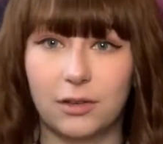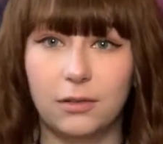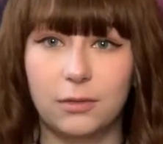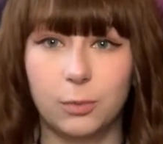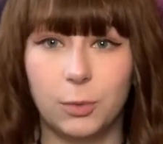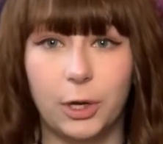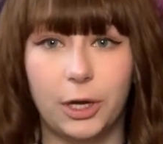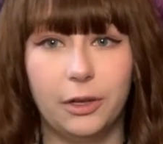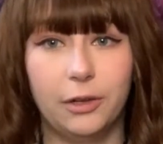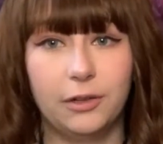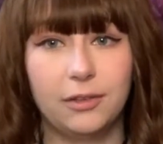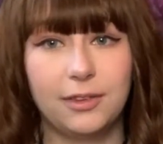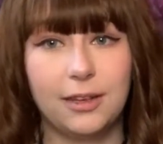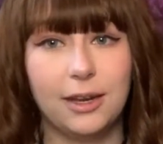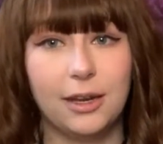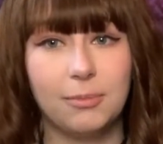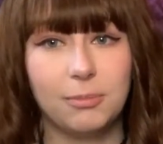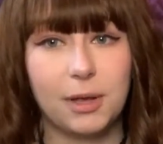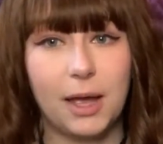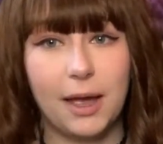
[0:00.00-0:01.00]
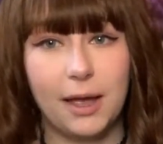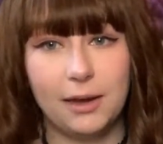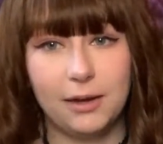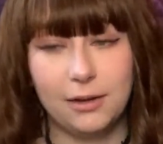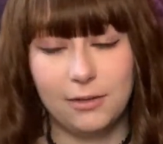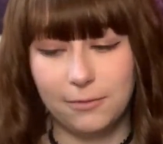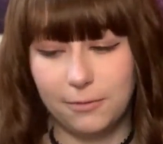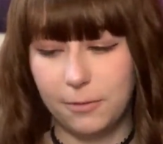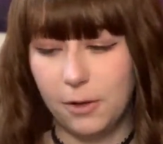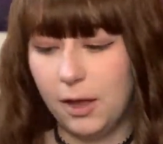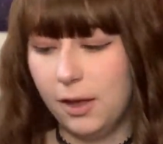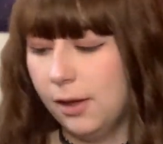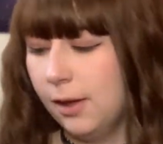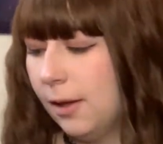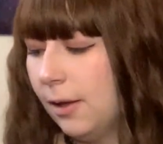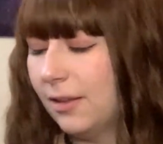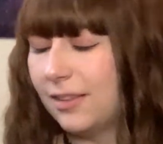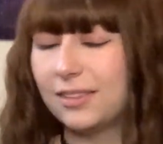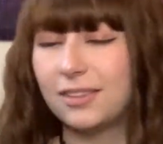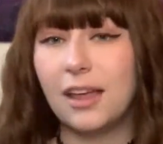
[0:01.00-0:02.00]
as well, same kind of
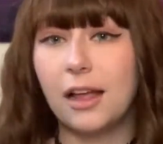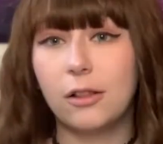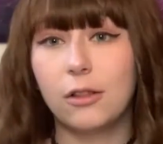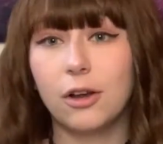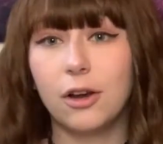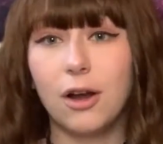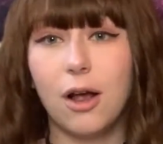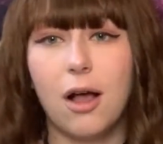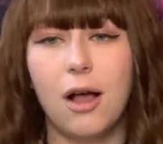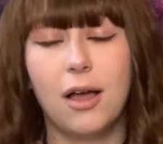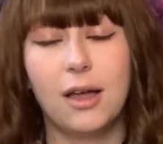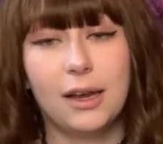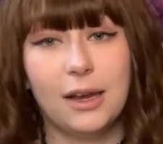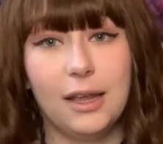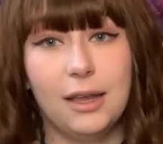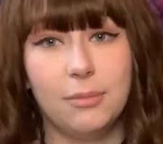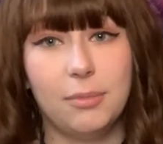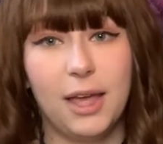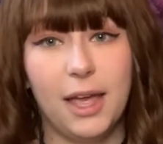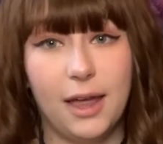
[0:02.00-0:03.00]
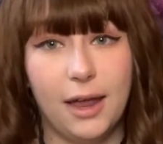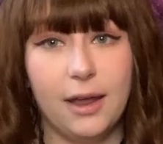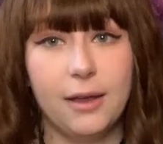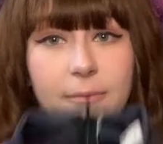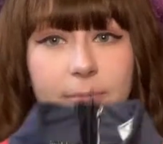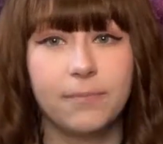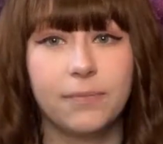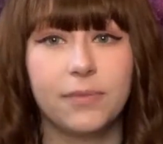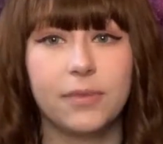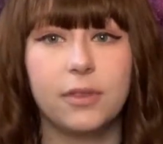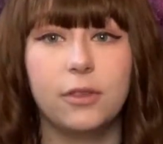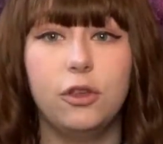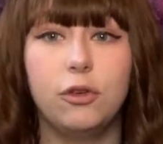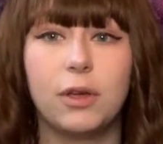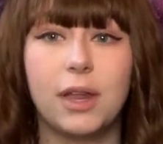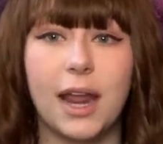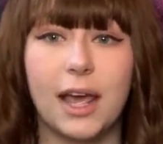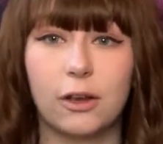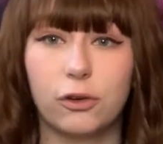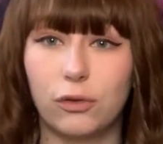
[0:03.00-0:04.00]
seller on eBay. You
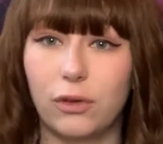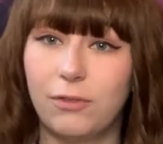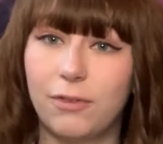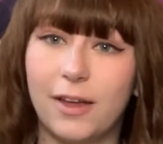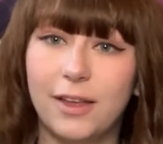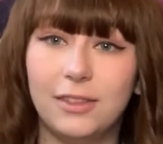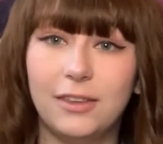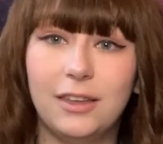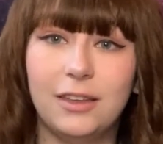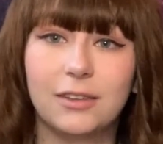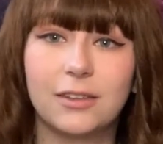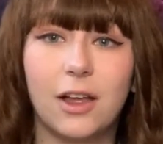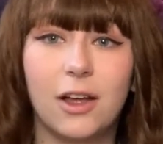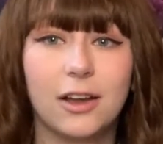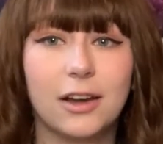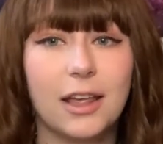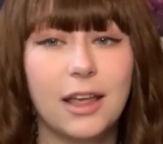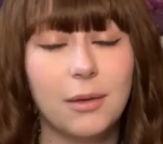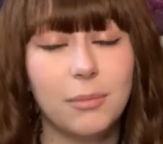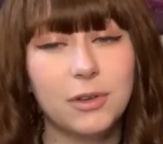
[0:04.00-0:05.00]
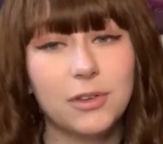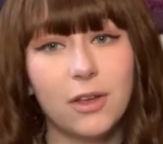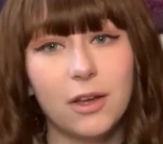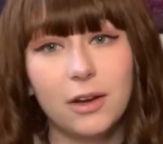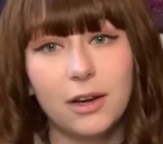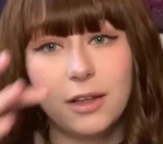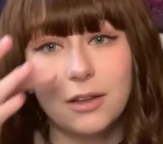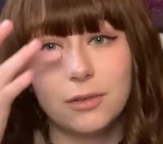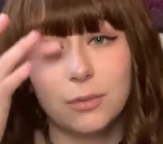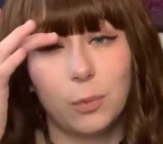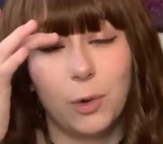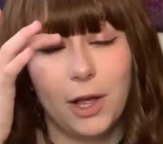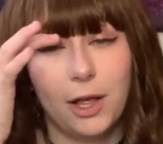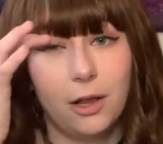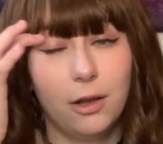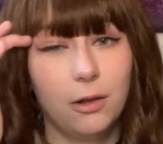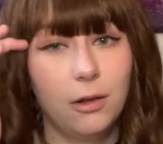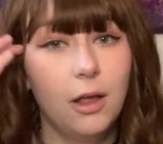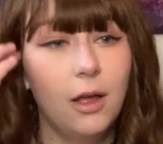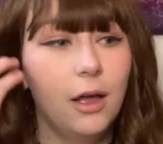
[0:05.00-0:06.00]
can actually find these on Amazon as
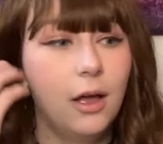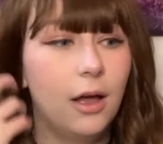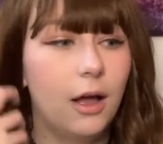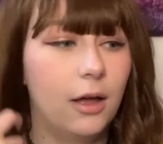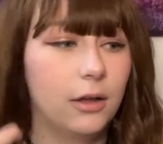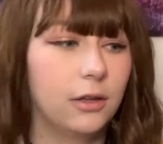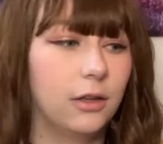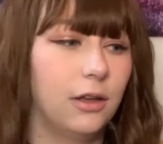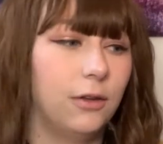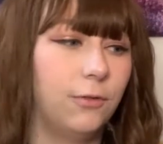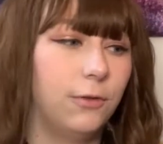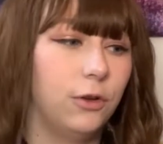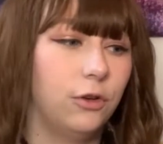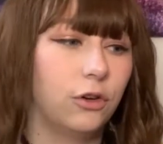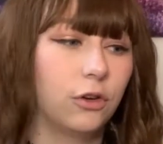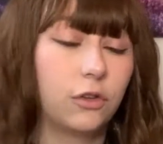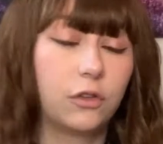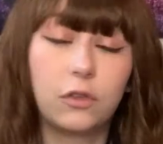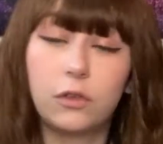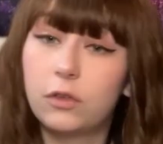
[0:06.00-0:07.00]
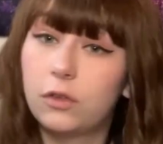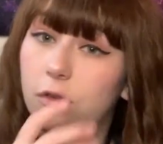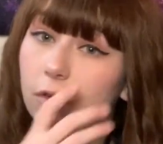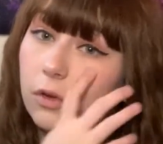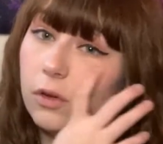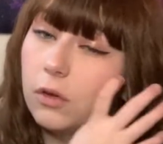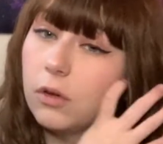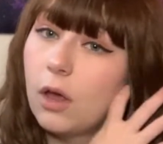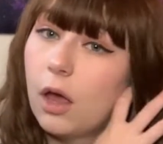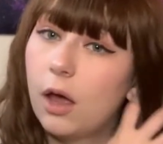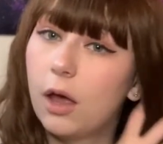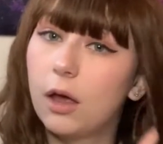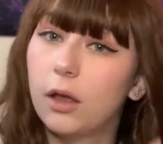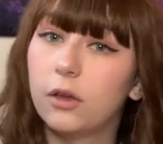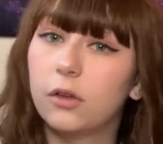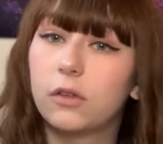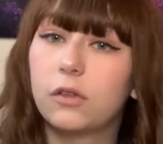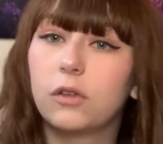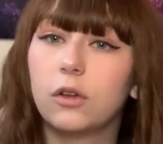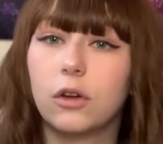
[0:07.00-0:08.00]
well if you just
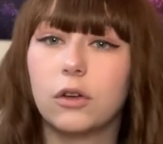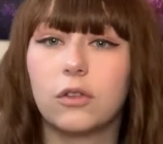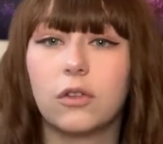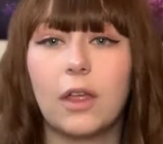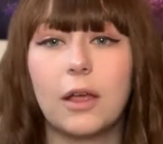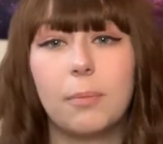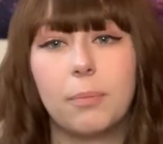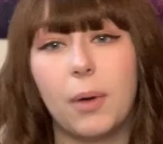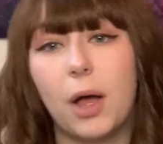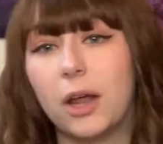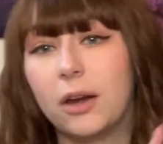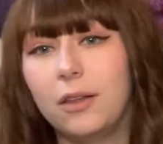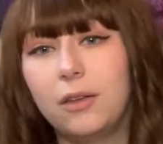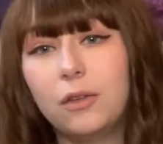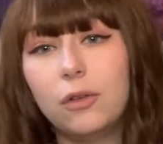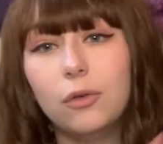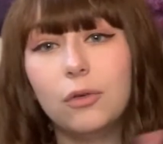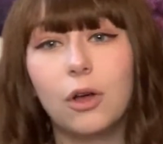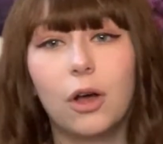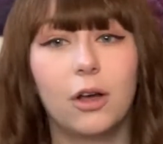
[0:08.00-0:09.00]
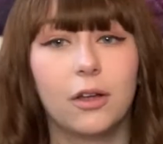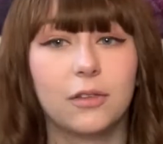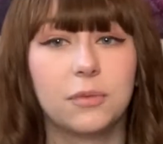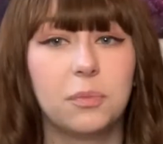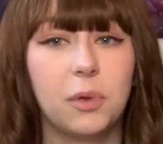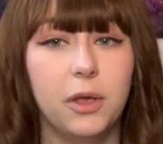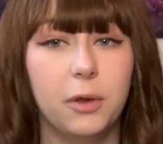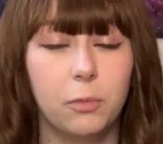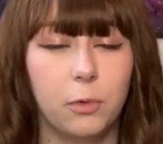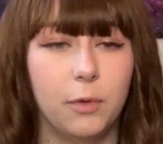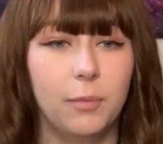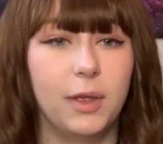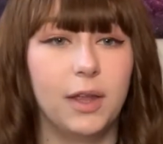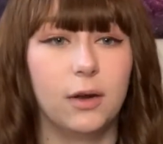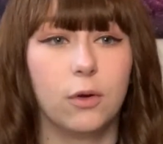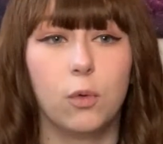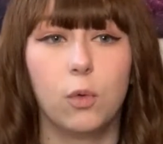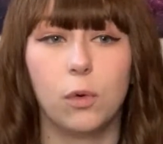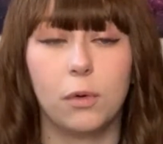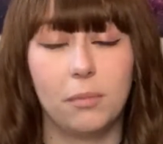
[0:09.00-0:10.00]
search like bodysuit cosplay woman
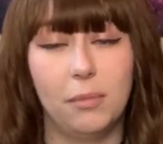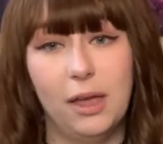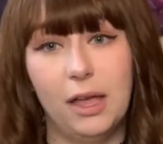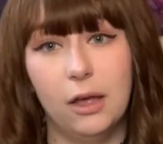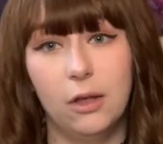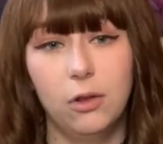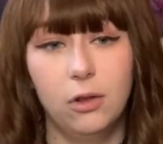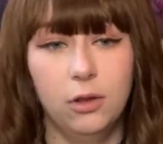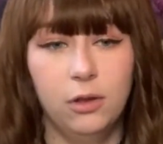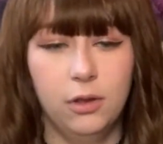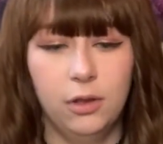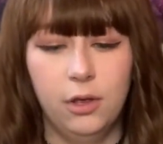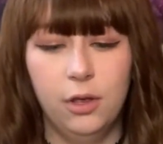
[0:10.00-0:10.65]
or male.